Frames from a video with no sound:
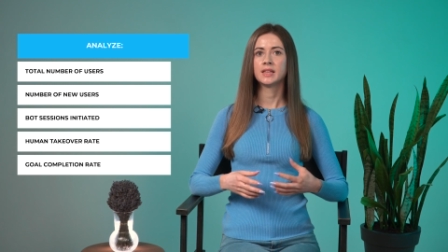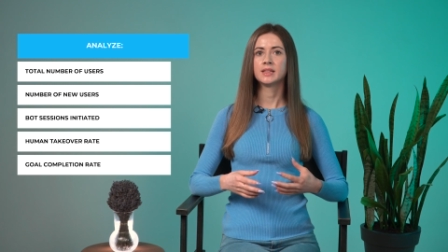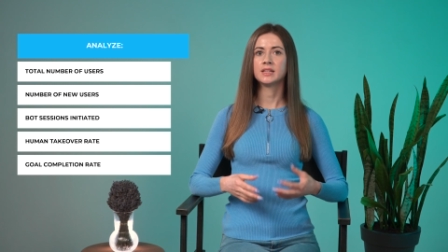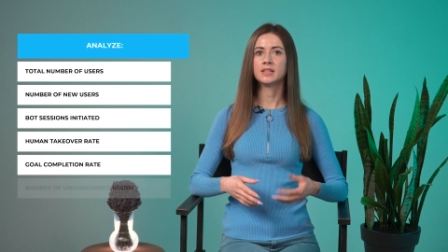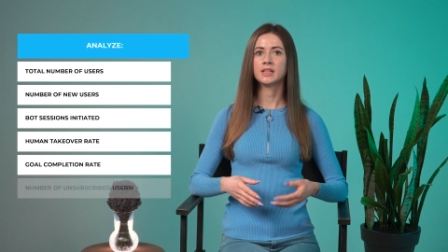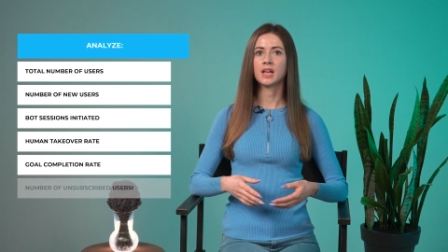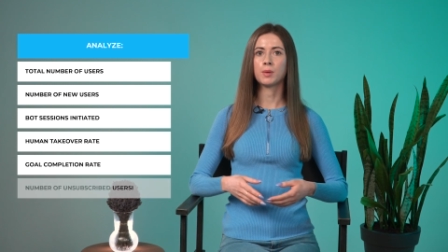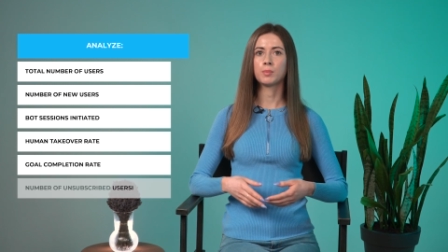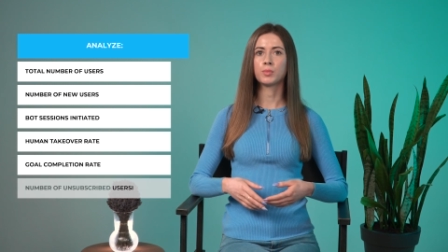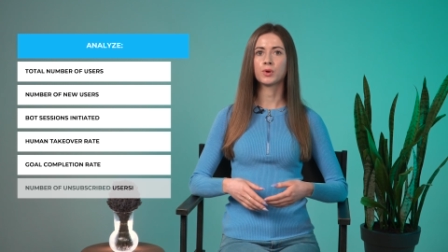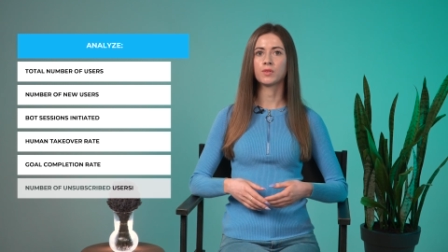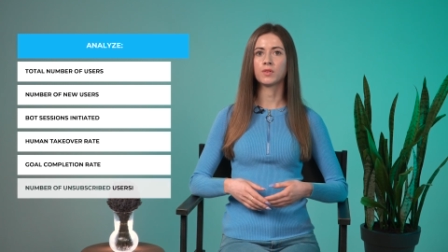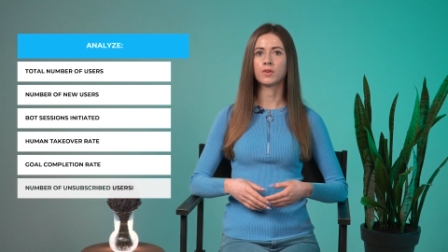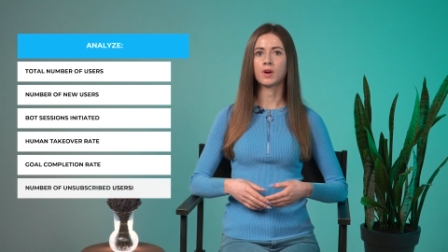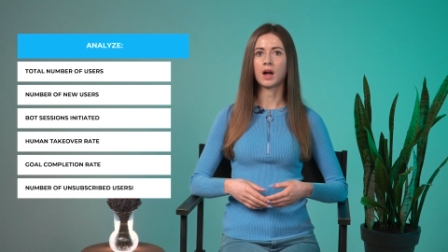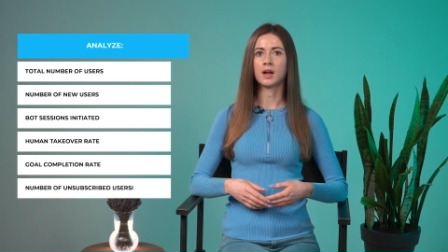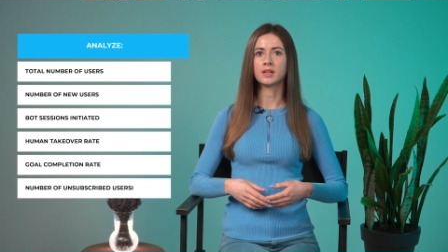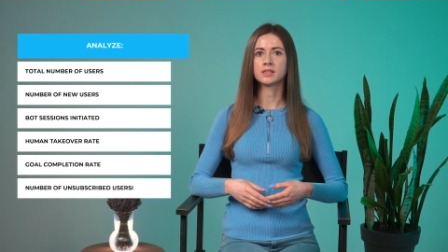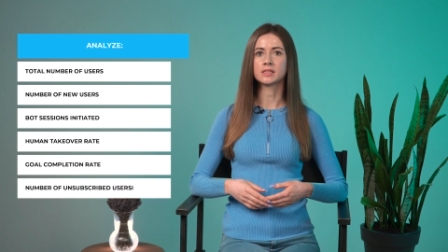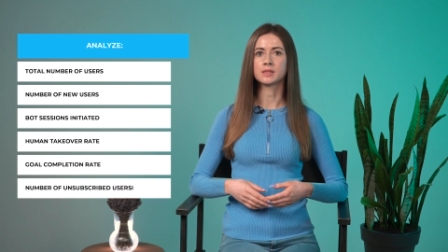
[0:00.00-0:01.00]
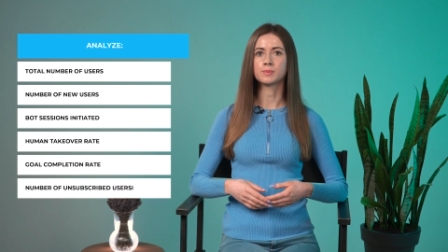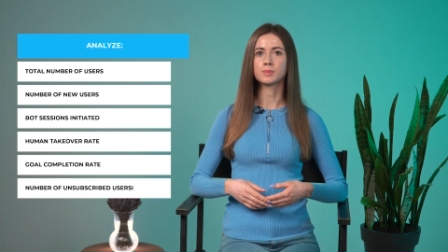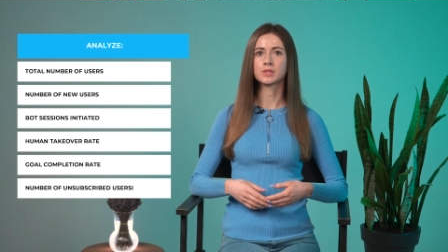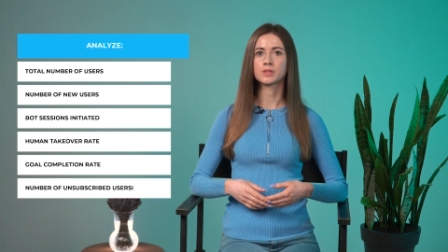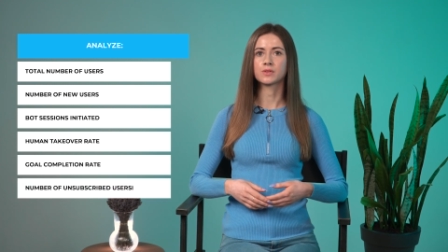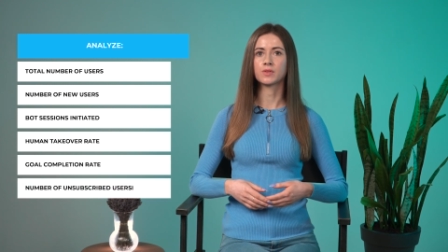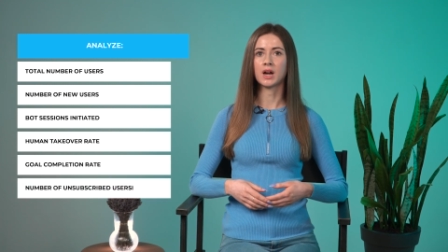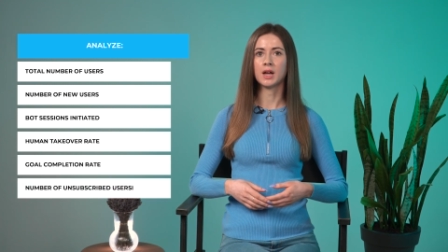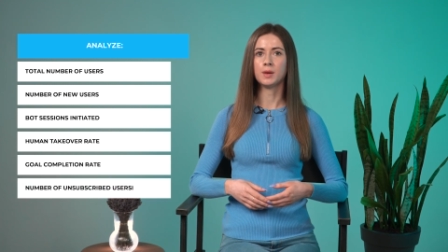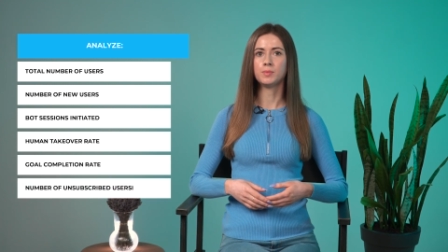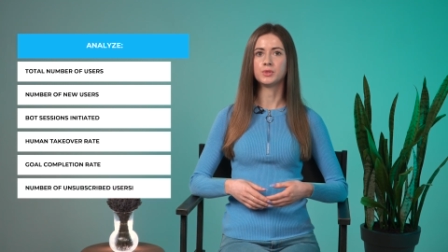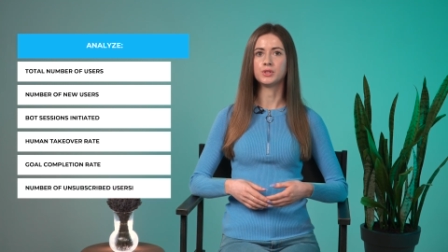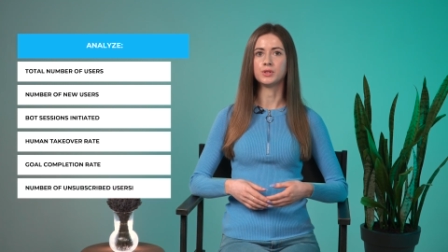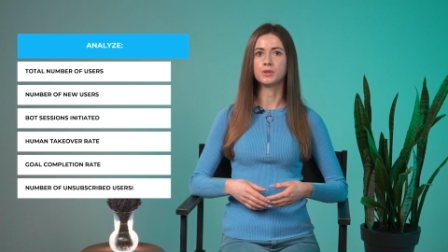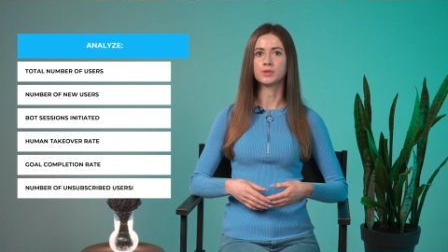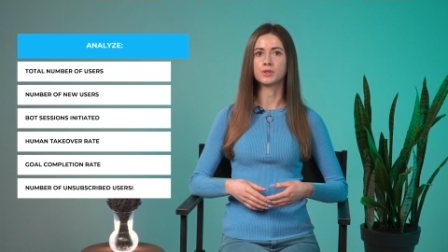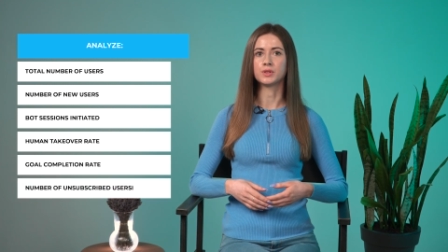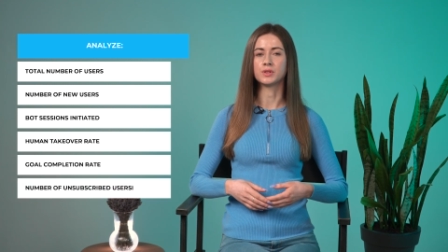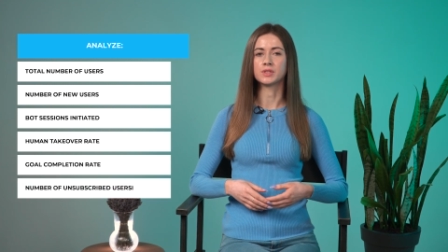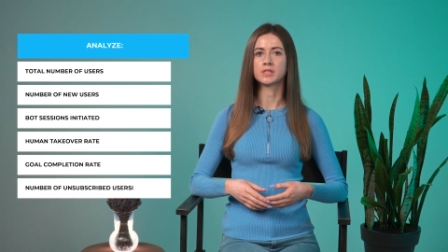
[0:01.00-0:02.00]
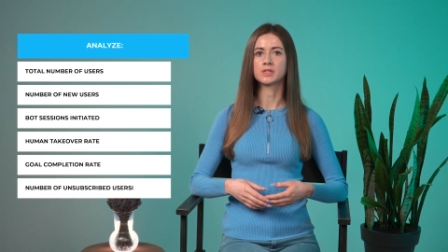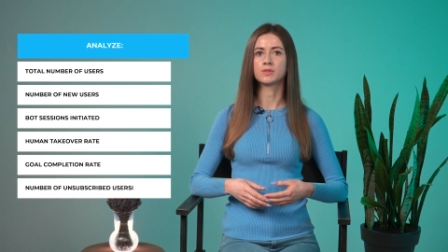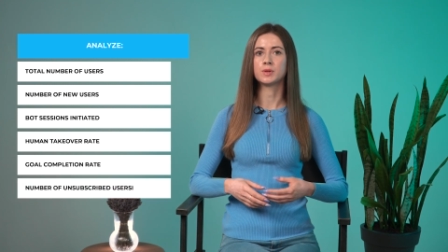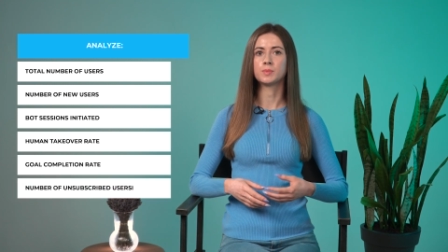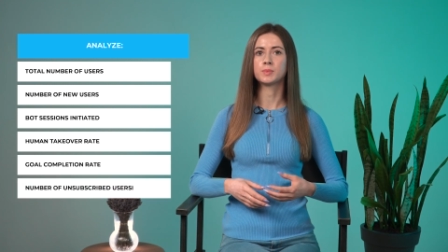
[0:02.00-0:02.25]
The number of unsubscribed users